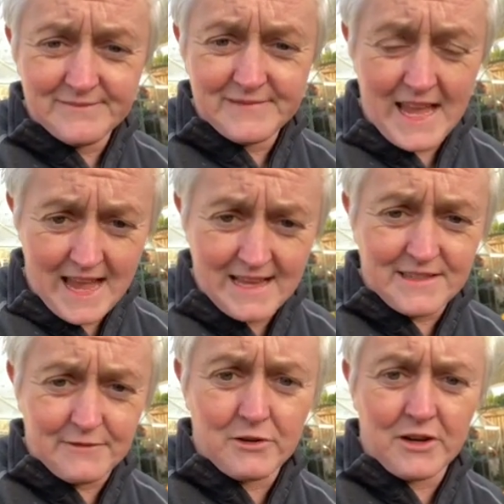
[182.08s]
Yes, a
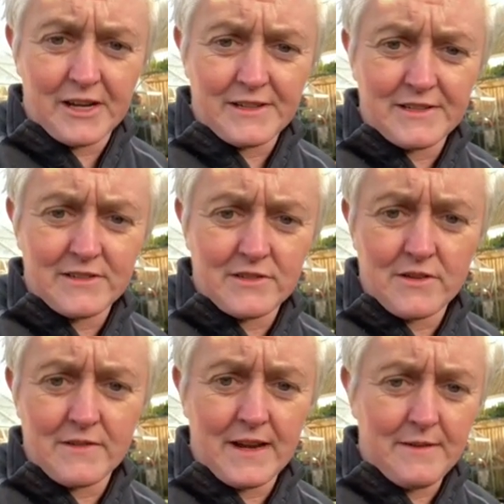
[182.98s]
frog hunt.
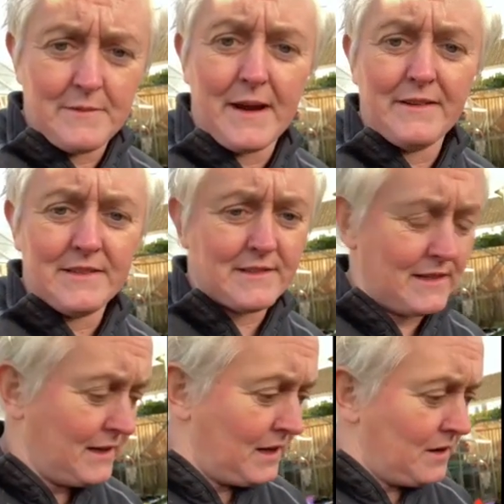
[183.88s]
Sorry, parents.
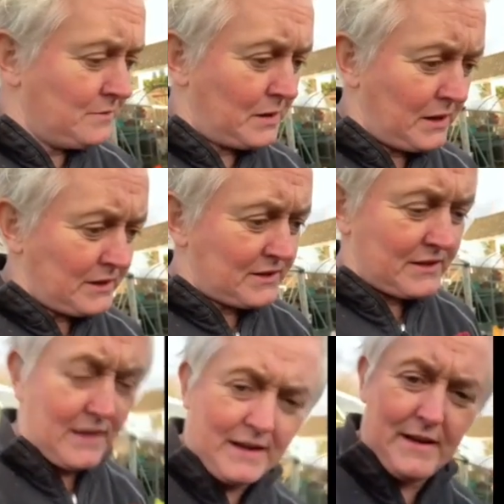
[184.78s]
But
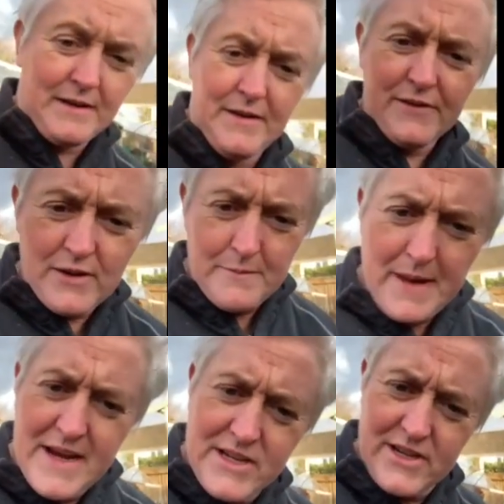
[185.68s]
I've got a
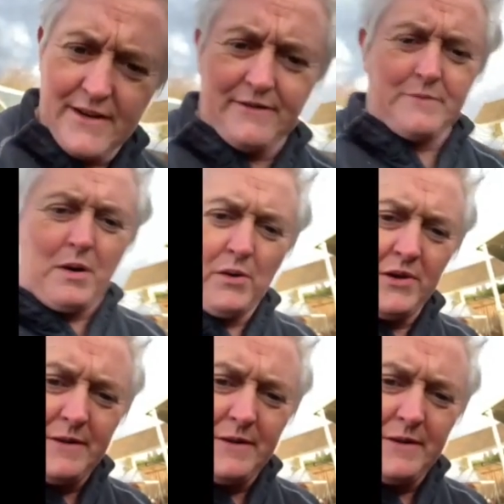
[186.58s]
makeshift pond